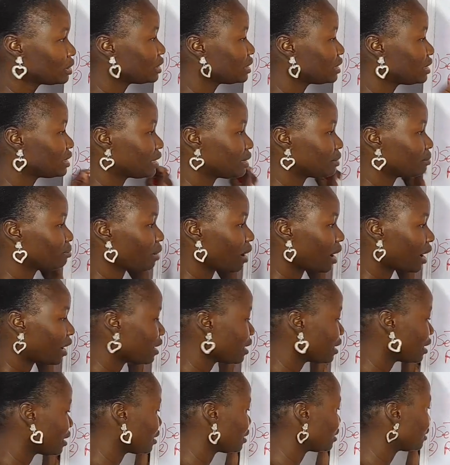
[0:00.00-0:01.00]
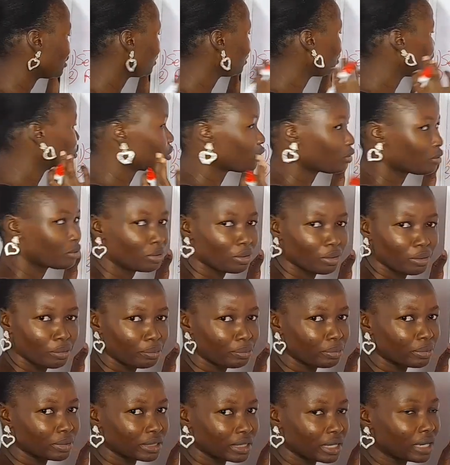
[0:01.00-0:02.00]
it here per year,
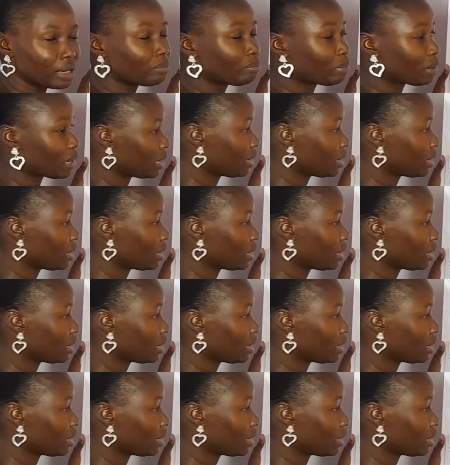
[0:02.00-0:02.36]
or yeah, per